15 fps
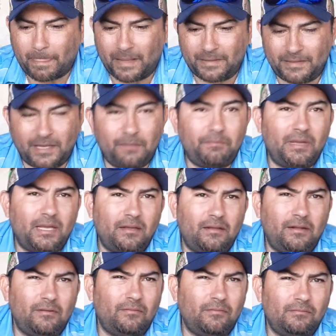didn't make
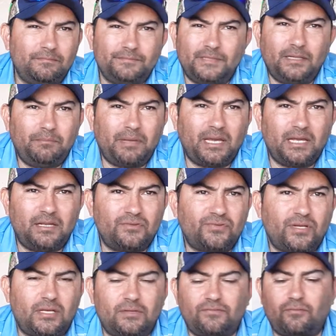any
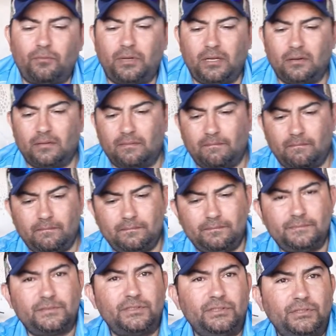sense for me to
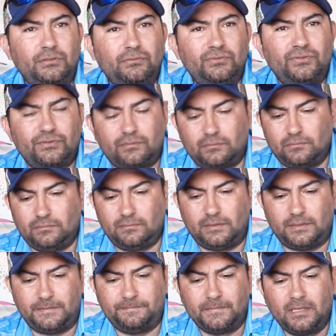use.
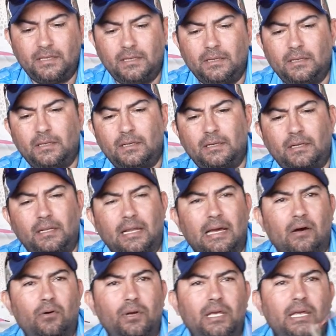
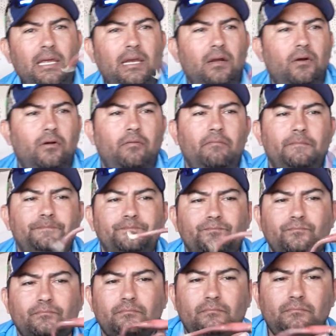Now here,
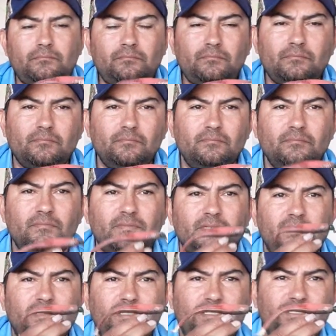
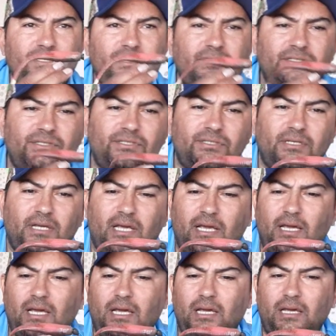this is
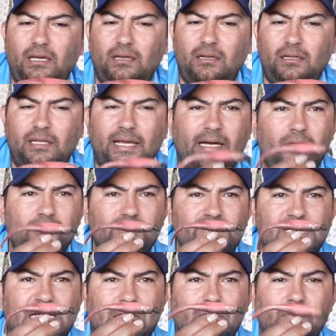a down
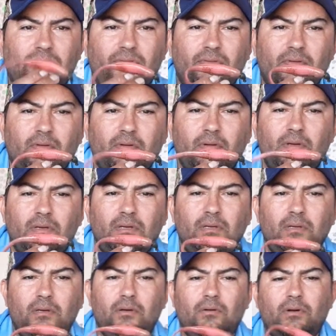south.
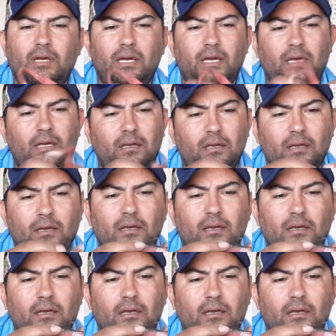Okay,